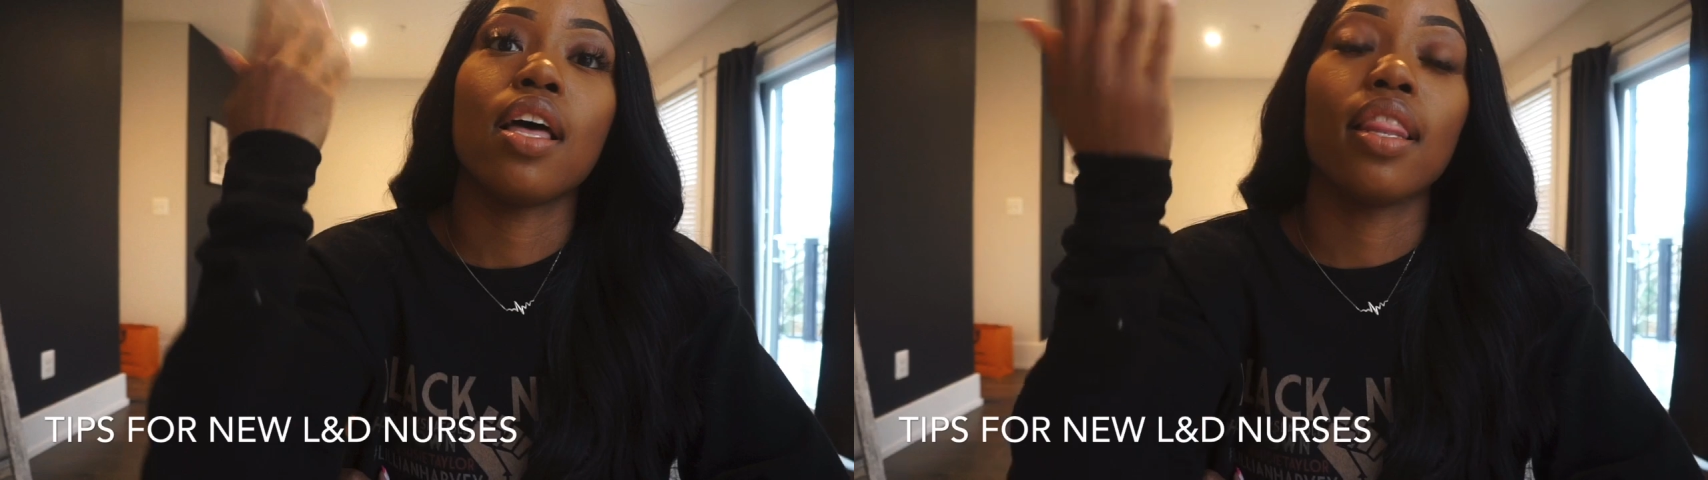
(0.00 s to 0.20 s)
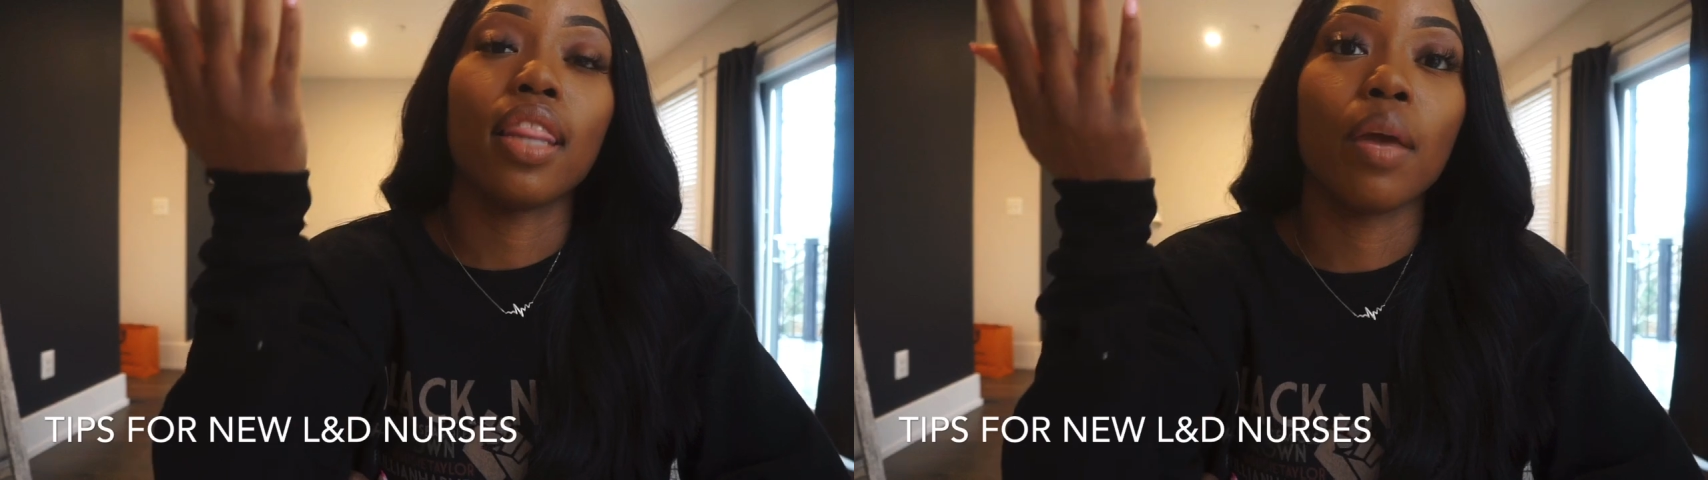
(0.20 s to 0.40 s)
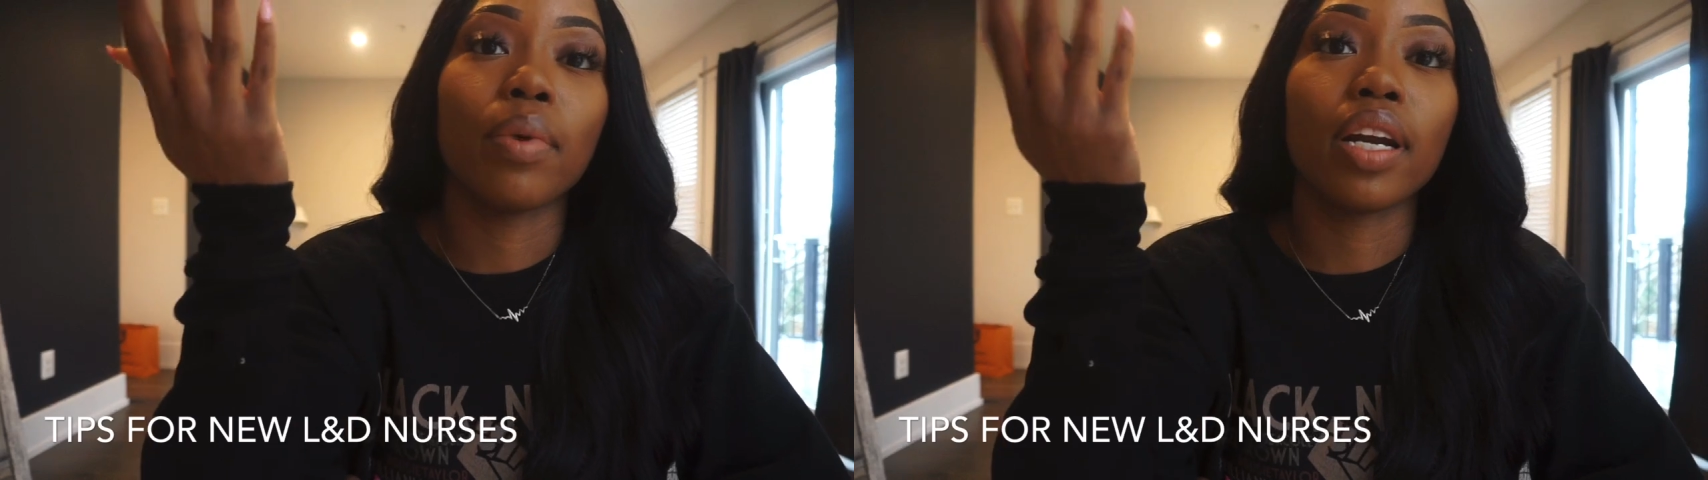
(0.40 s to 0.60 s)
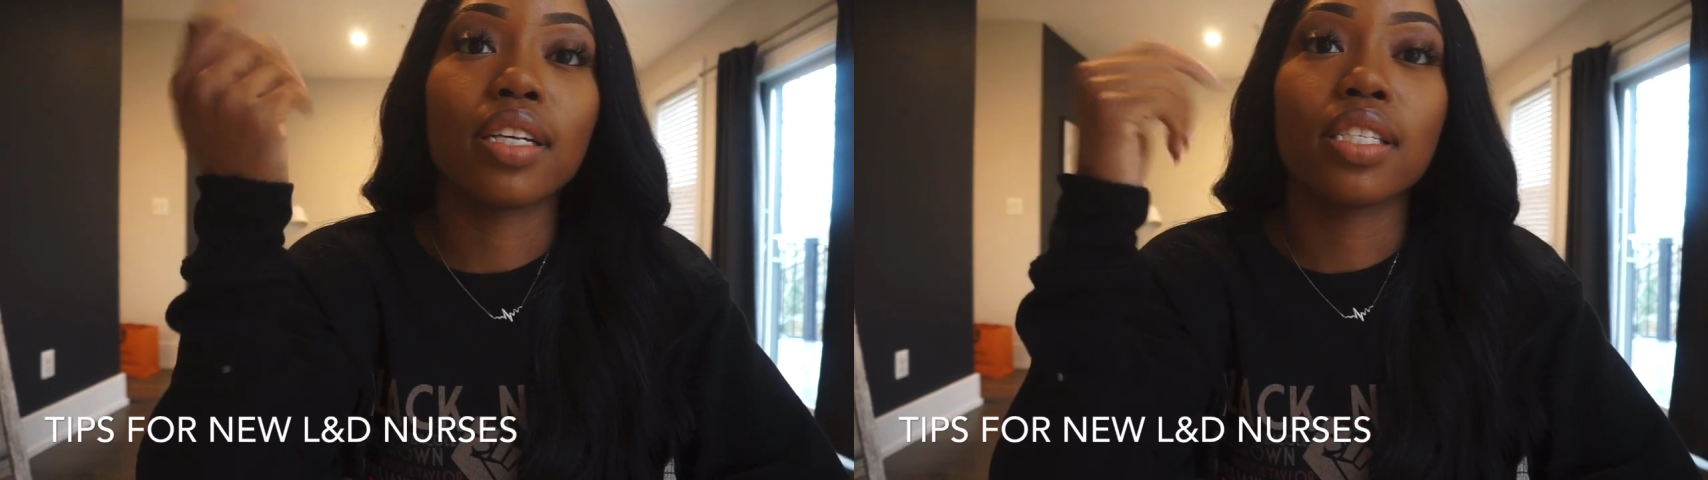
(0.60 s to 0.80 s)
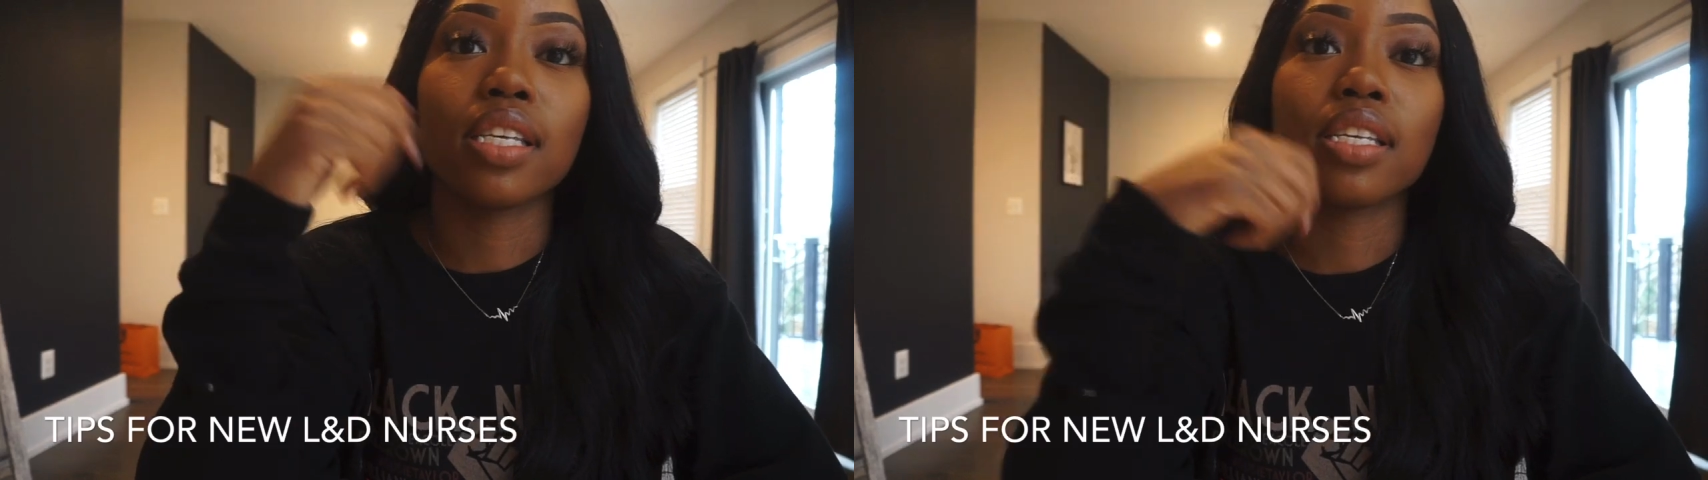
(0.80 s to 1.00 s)
labor
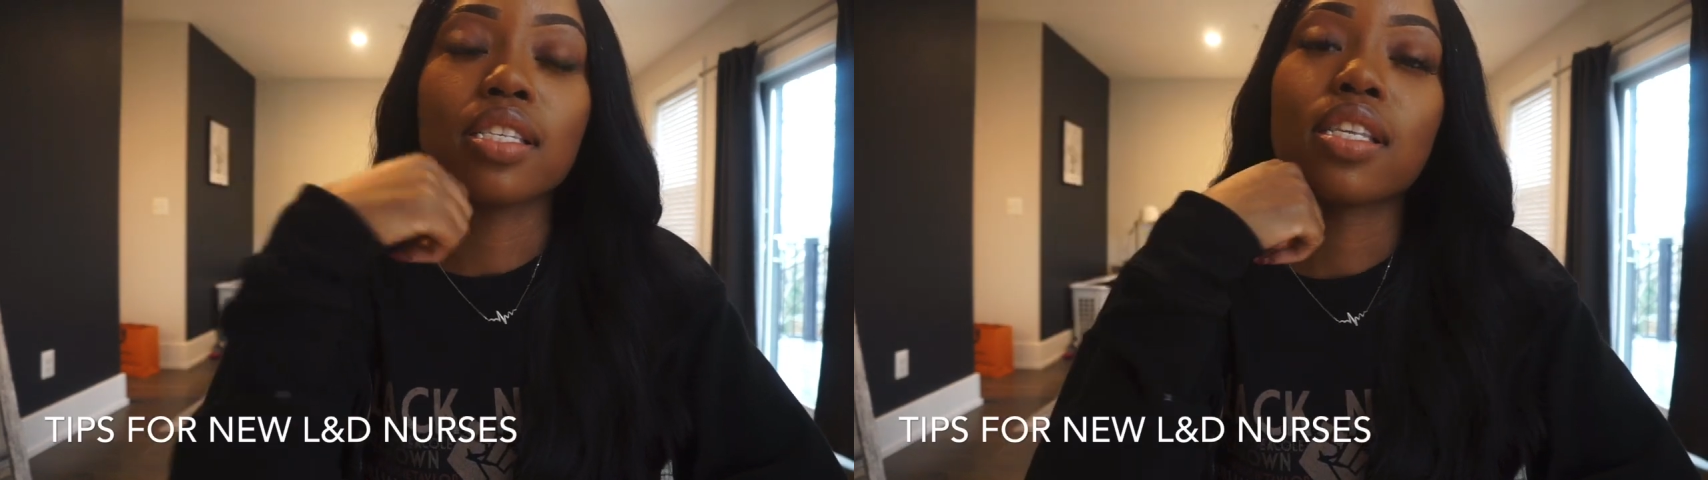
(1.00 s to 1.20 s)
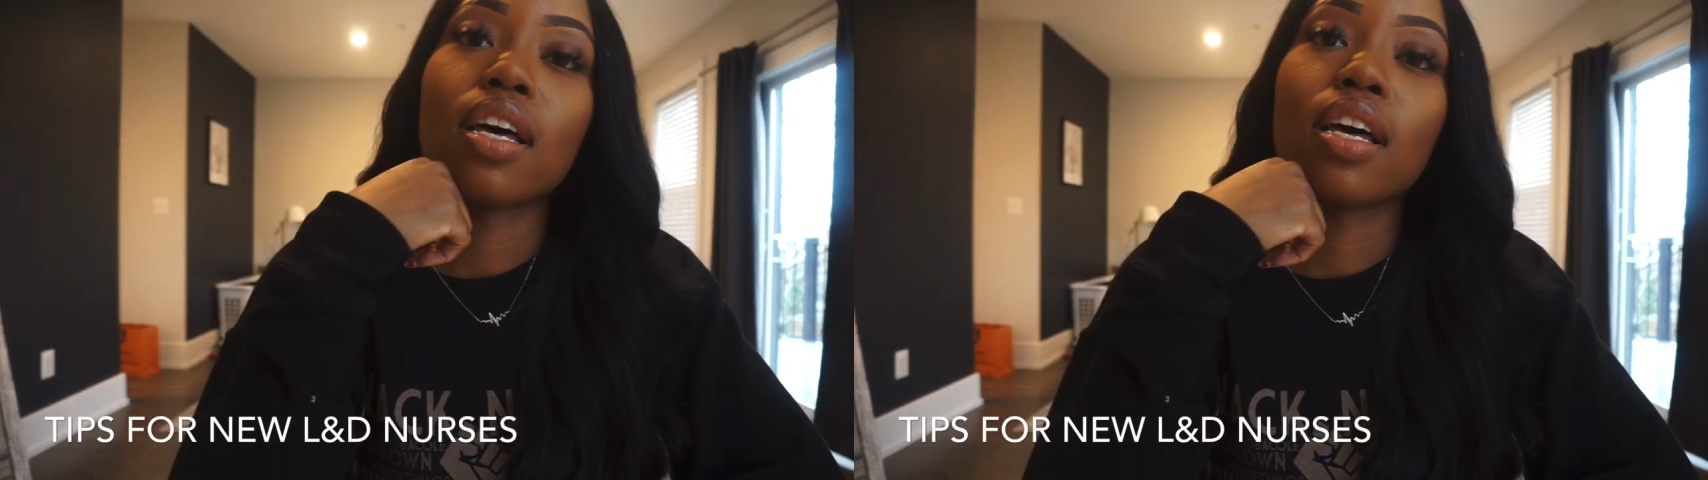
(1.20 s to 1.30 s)
nurses.